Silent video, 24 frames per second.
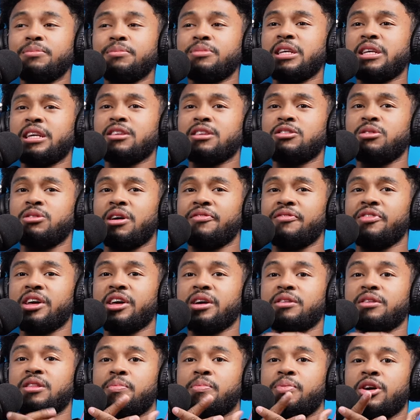I'm saying too. I feel
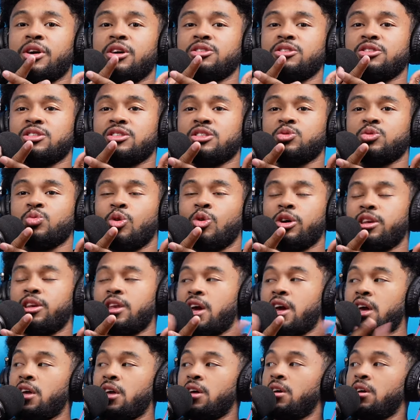like the Purge is just one
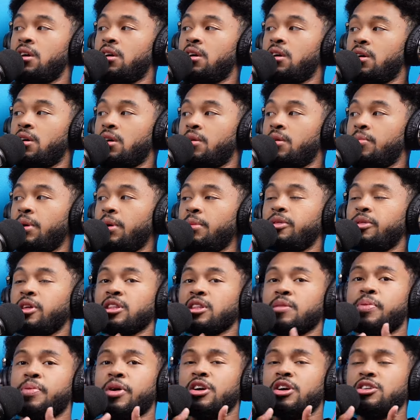day. People yeah.
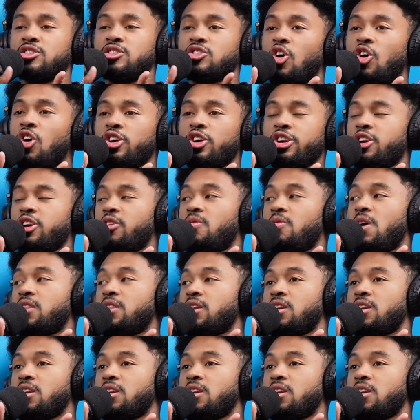think the Purge is all year round.